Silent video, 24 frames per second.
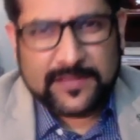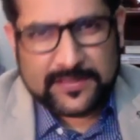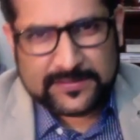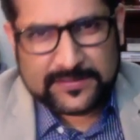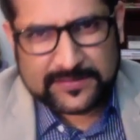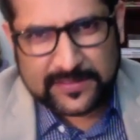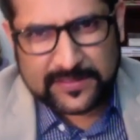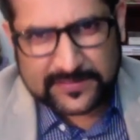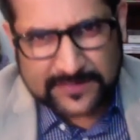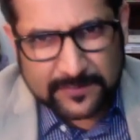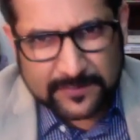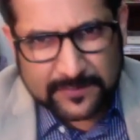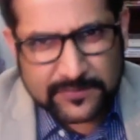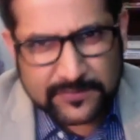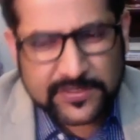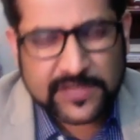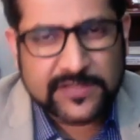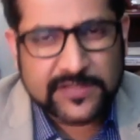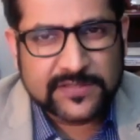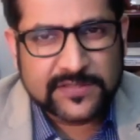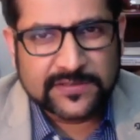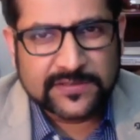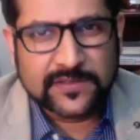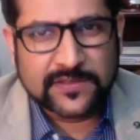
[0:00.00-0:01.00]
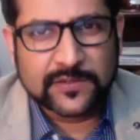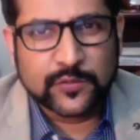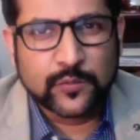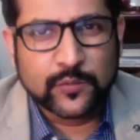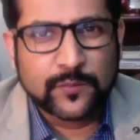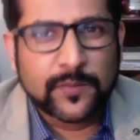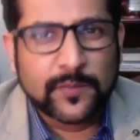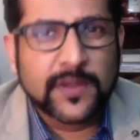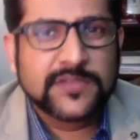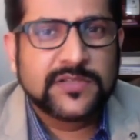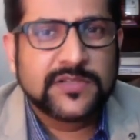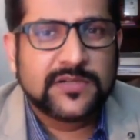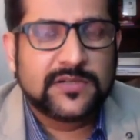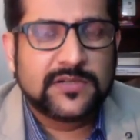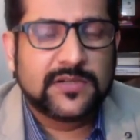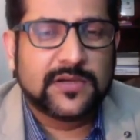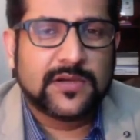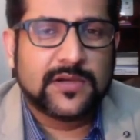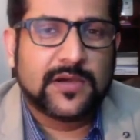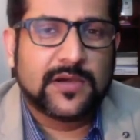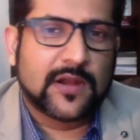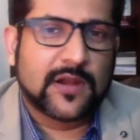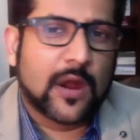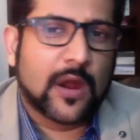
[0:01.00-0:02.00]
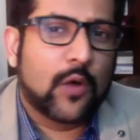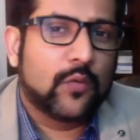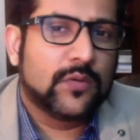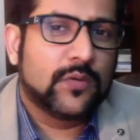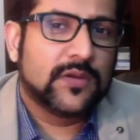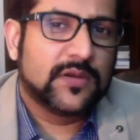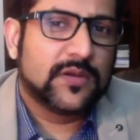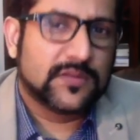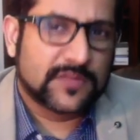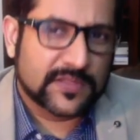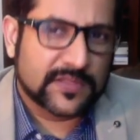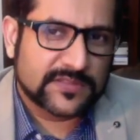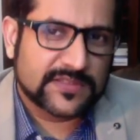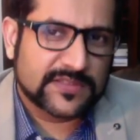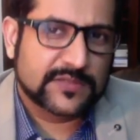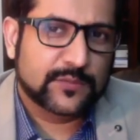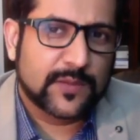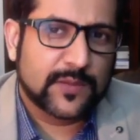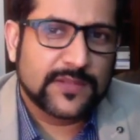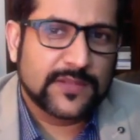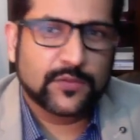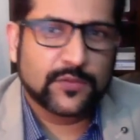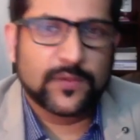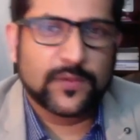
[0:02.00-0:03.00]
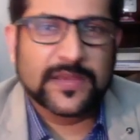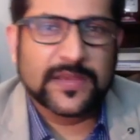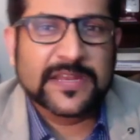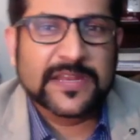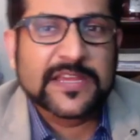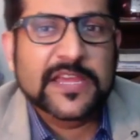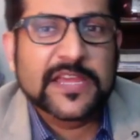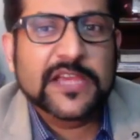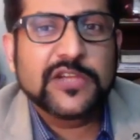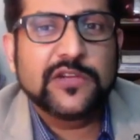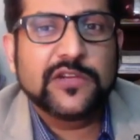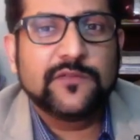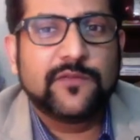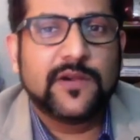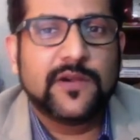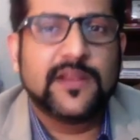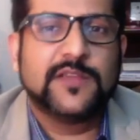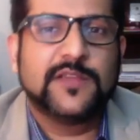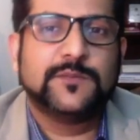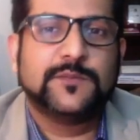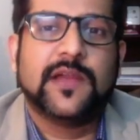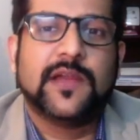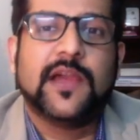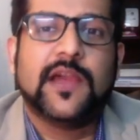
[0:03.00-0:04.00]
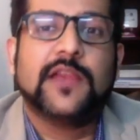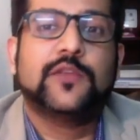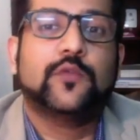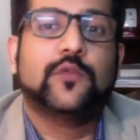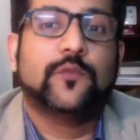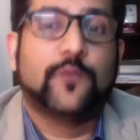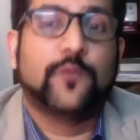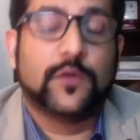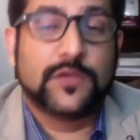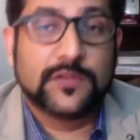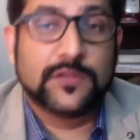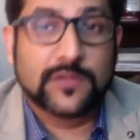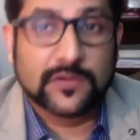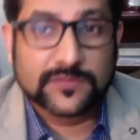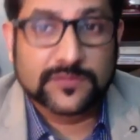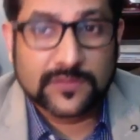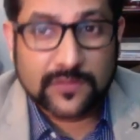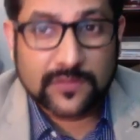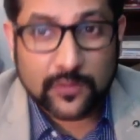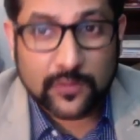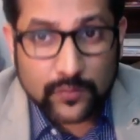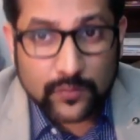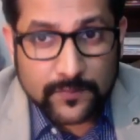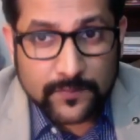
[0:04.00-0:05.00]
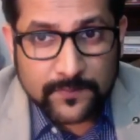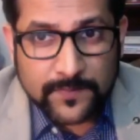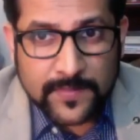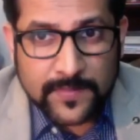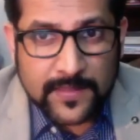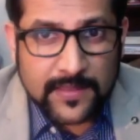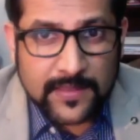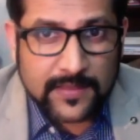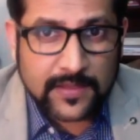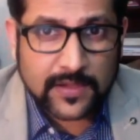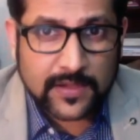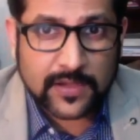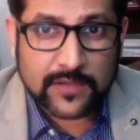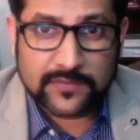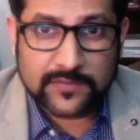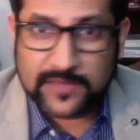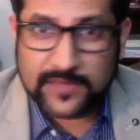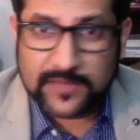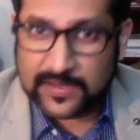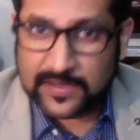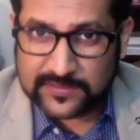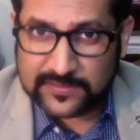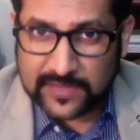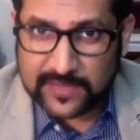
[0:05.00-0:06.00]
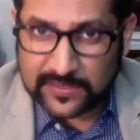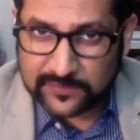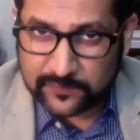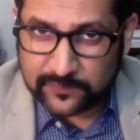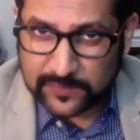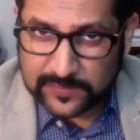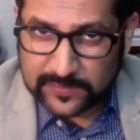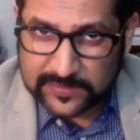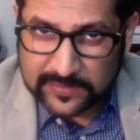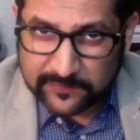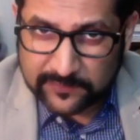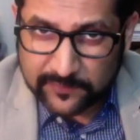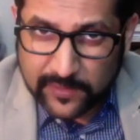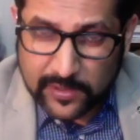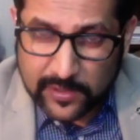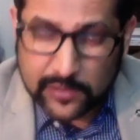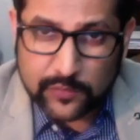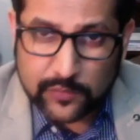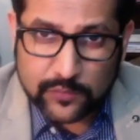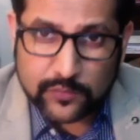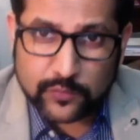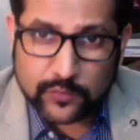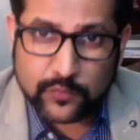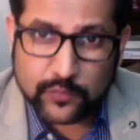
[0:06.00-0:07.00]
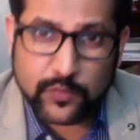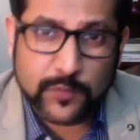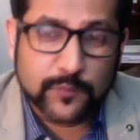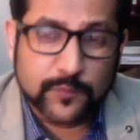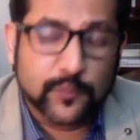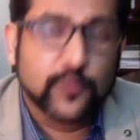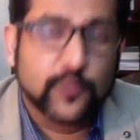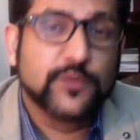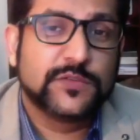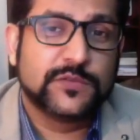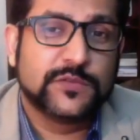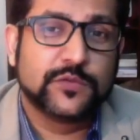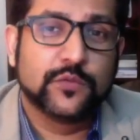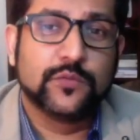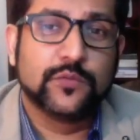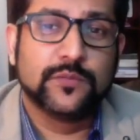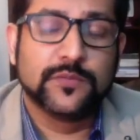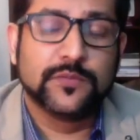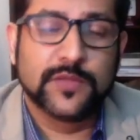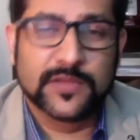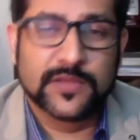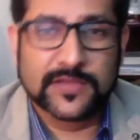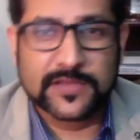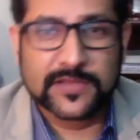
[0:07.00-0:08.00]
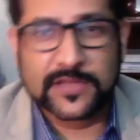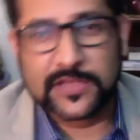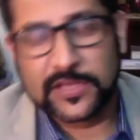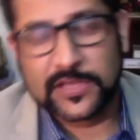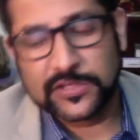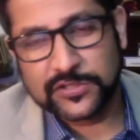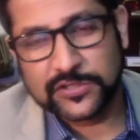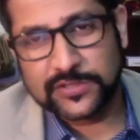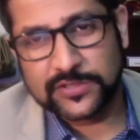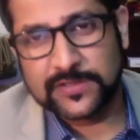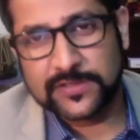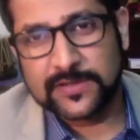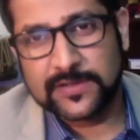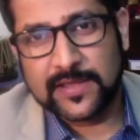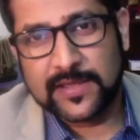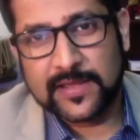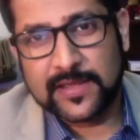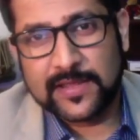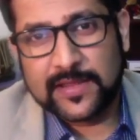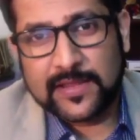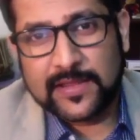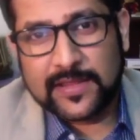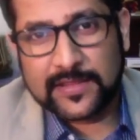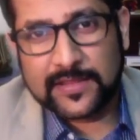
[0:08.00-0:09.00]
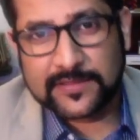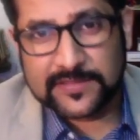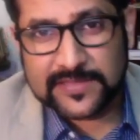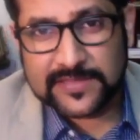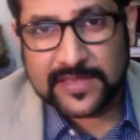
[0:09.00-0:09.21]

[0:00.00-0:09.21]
there's some changes in the new budget around this as well. So irrigation fund has been hiked to 40,000 crore. That will give a good boost to the irrigation and the